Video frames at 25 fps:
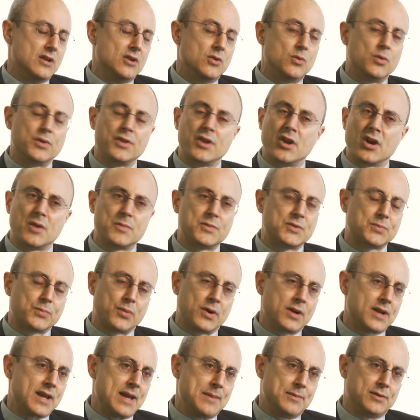When the Arab
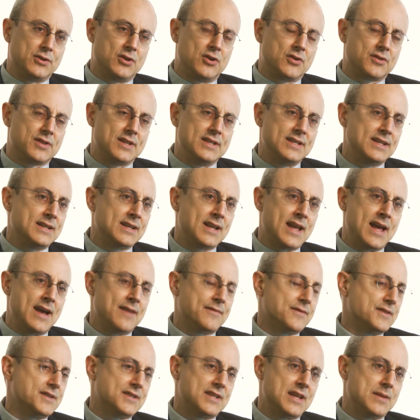Spring came along, they didn't have
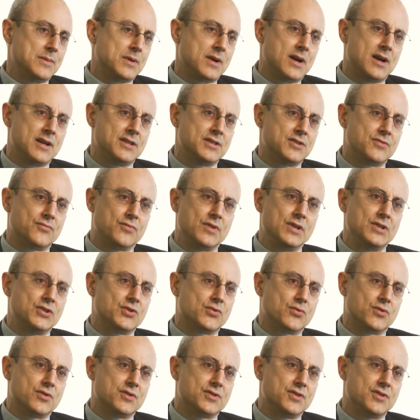the same kinds of
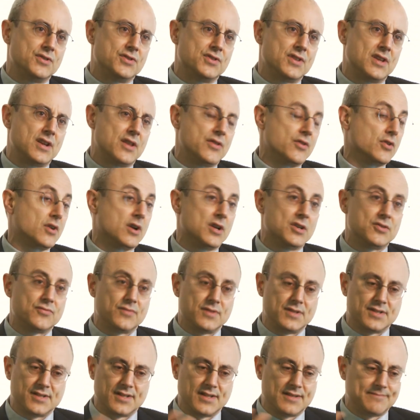resources that other
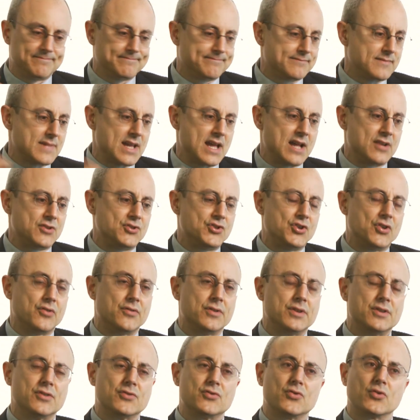countries, the
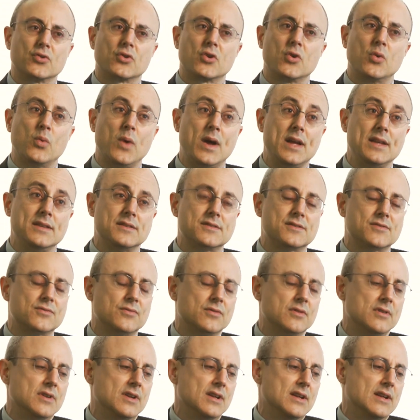Algerians or Kuwaits
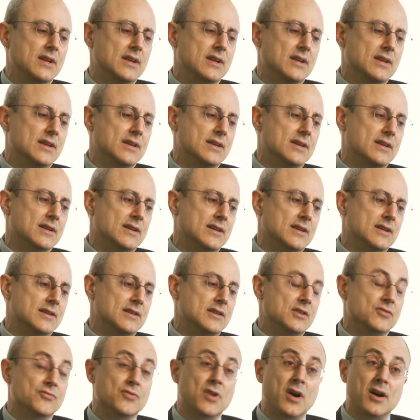or uh,
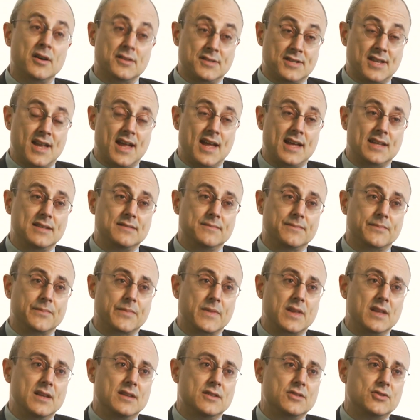Iran's had
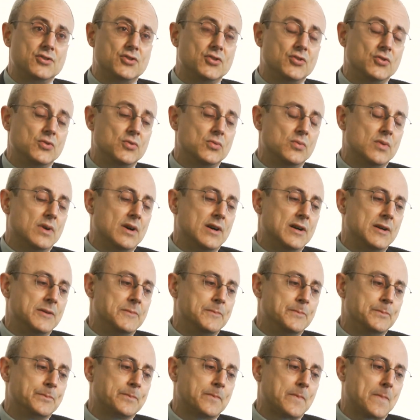to,
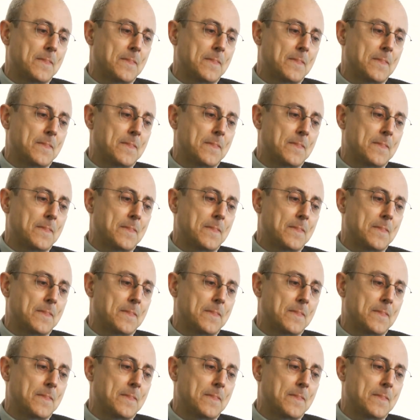um,